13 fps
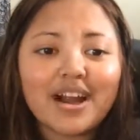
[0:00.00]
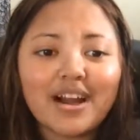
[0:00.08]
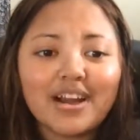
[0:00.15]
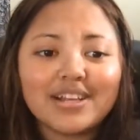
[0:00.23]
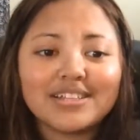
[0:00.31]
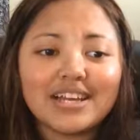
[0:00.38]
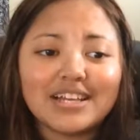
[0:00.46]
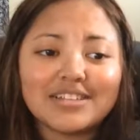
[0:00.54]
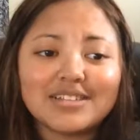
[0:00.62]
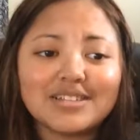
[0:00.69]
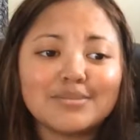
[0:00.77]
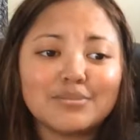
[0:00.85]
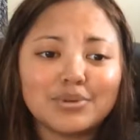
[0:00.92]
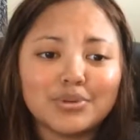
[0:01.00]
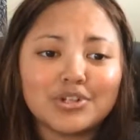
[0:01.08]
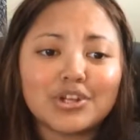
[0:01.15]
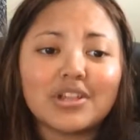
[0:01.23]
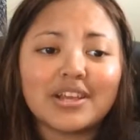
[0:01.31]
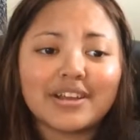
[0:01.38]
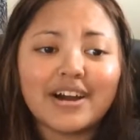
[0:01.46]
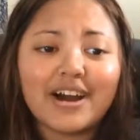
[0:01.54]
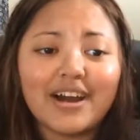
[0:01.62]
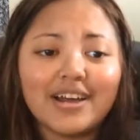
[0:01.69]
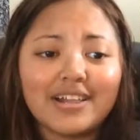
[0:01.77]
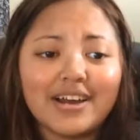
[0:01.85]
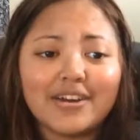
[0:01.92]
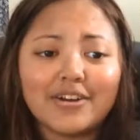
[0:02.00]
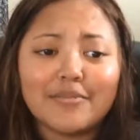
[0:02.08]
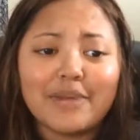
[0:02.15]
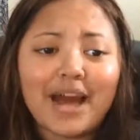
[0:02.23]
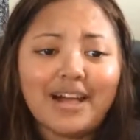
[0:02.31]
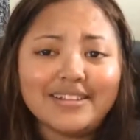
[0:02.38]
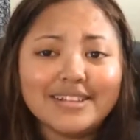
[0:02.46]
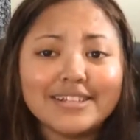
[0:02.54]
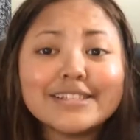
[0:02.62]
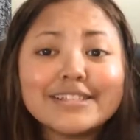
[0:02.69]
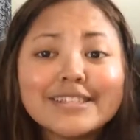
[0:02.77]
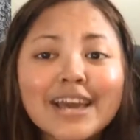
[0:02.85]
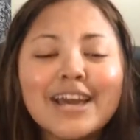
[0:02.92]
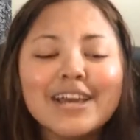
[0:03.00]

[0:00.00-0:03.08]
I tend to splurge on like highlighter palettes.